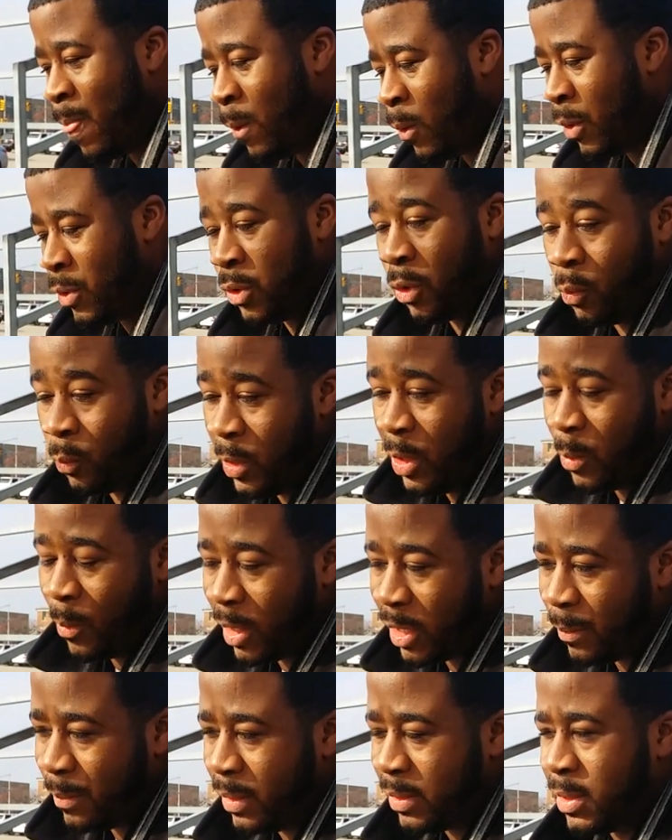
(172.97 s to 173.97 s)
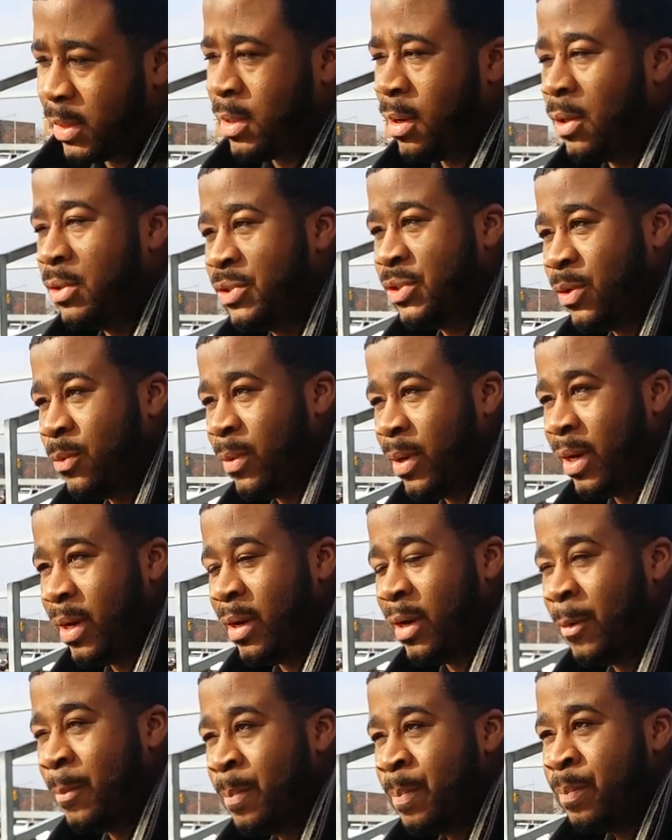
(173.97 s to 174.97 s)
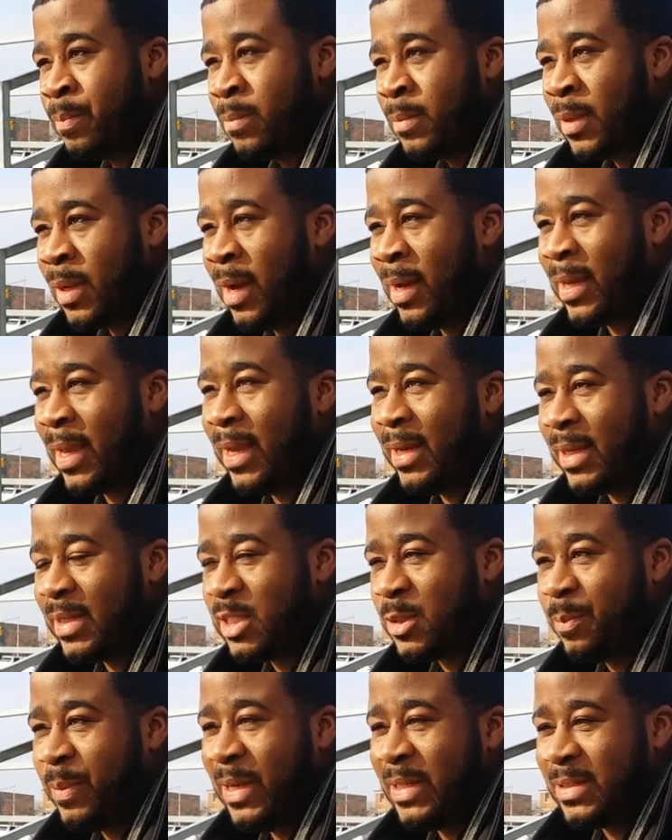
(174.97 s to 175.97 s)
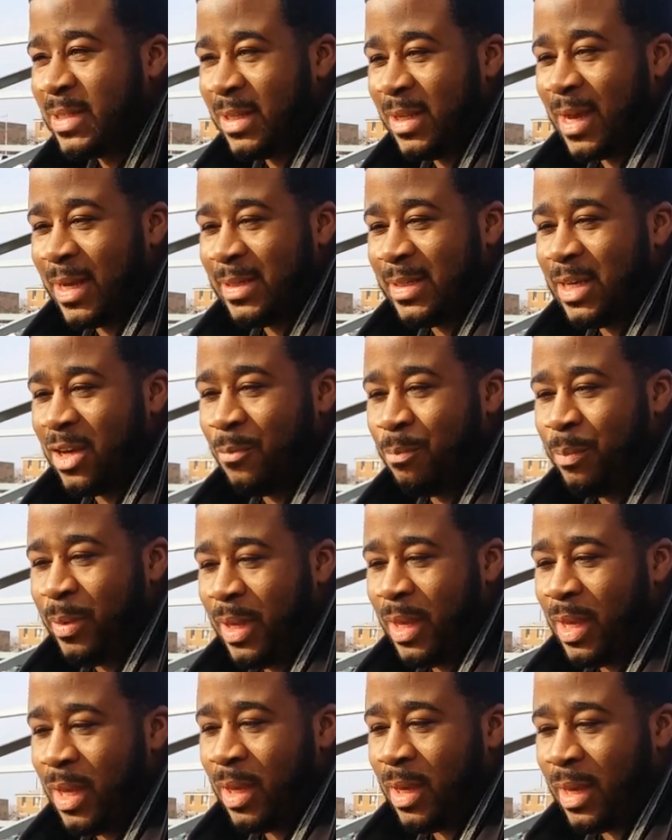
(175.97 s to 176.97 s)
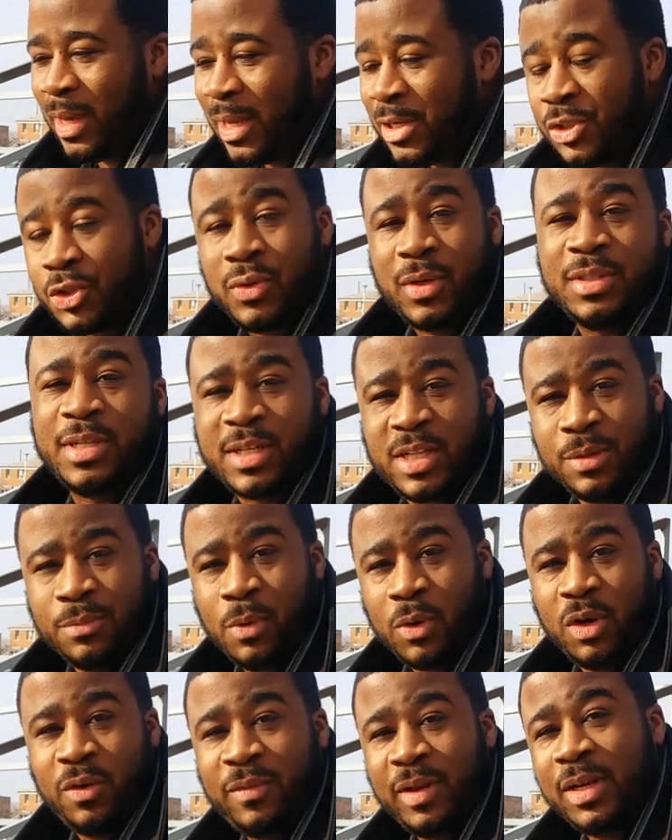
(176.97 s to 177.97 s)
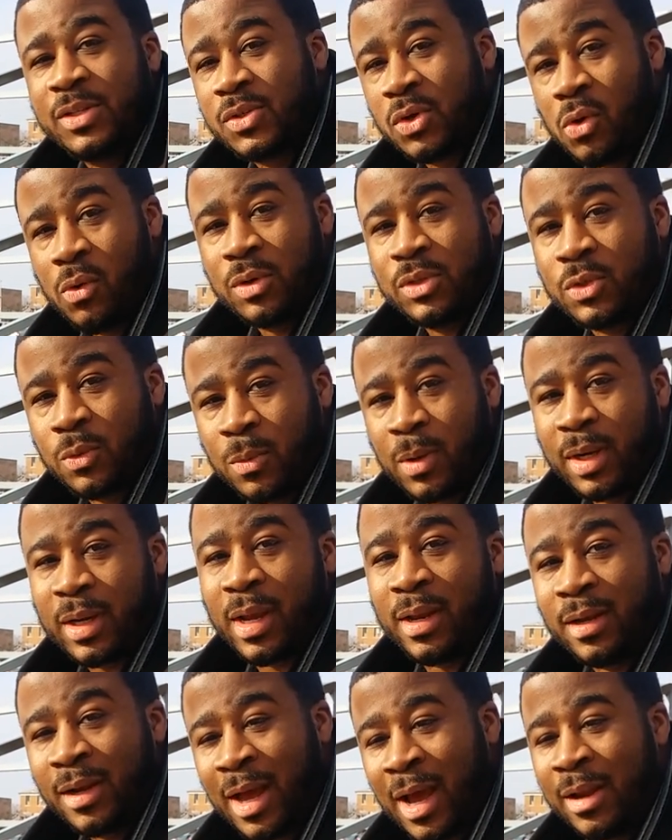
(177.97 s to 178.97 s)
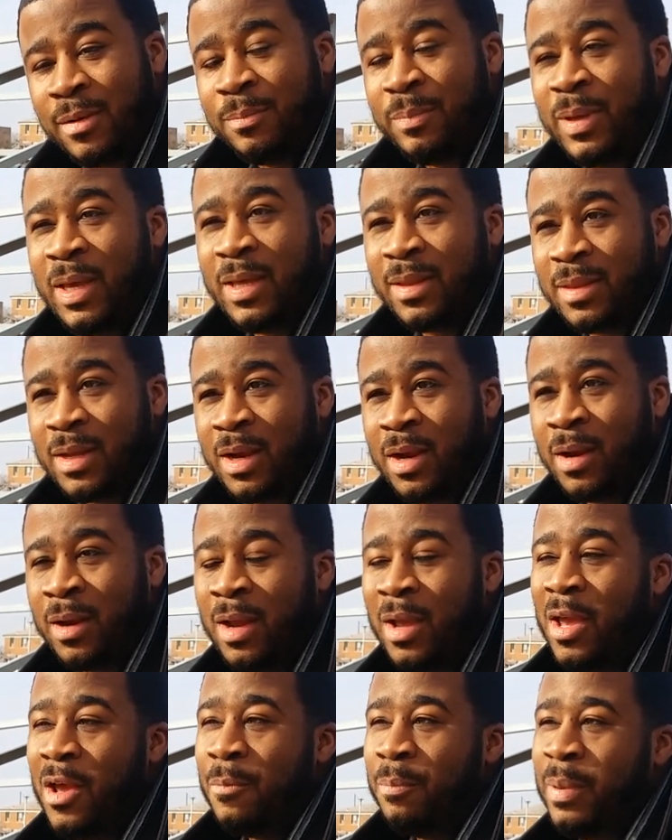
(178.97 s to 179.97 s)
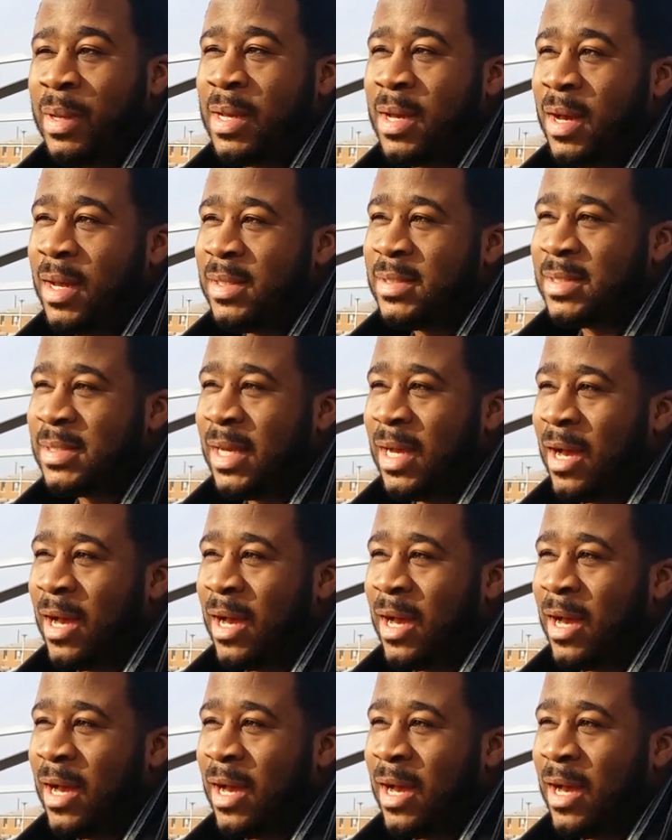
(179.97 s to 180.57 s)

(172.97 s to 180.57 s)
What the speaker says: We want to build a culture where, again, it speaks to the idea of being intrinsically motivated to go into work and not being there because